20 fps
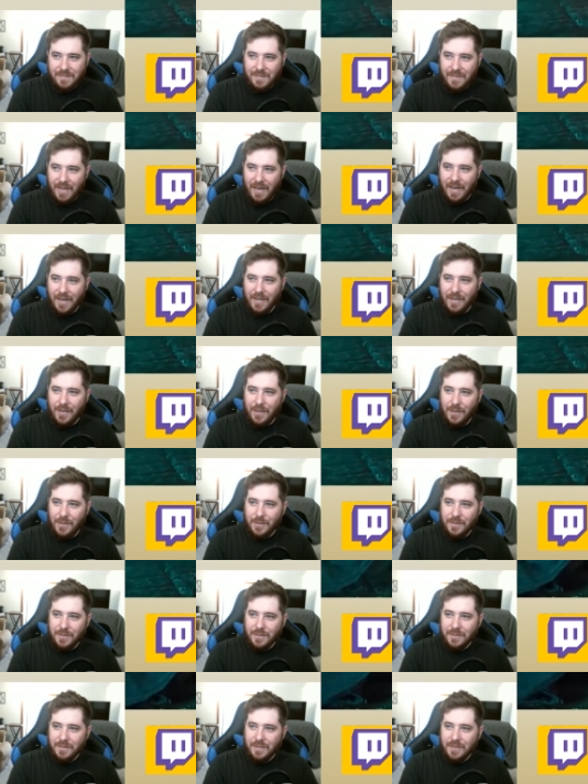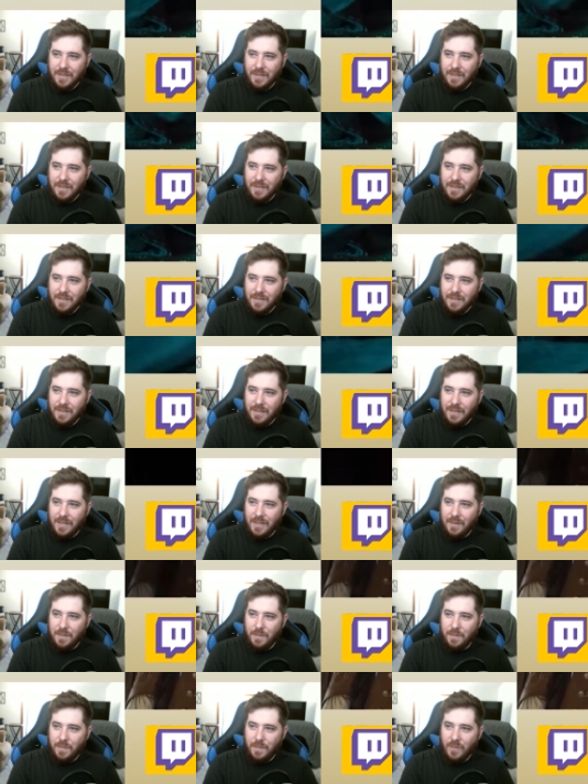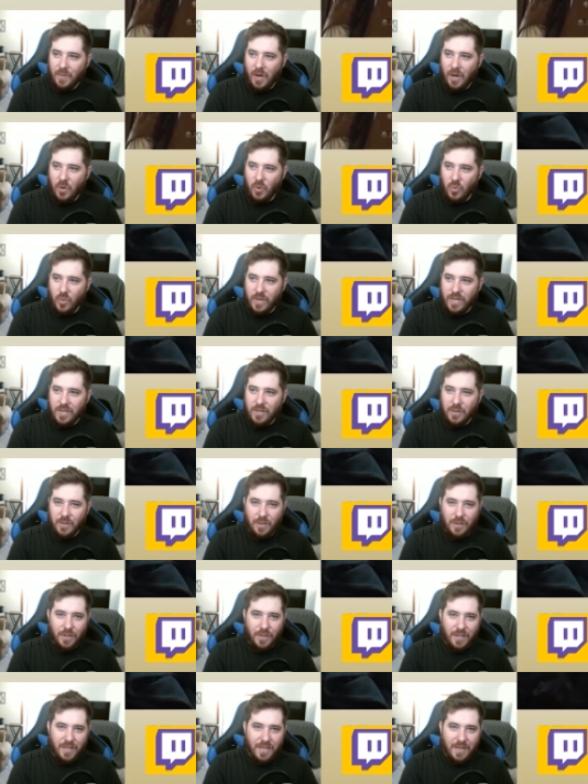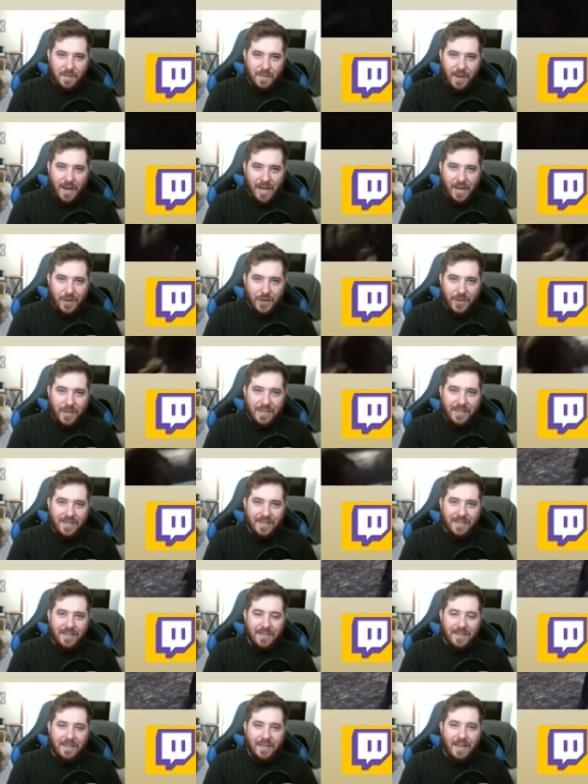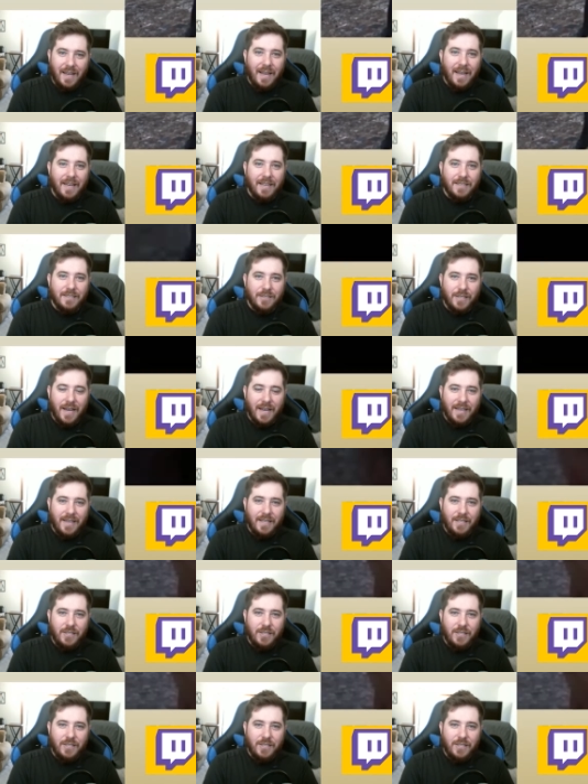I don't know, a, a regal-looking pirate, and Jackie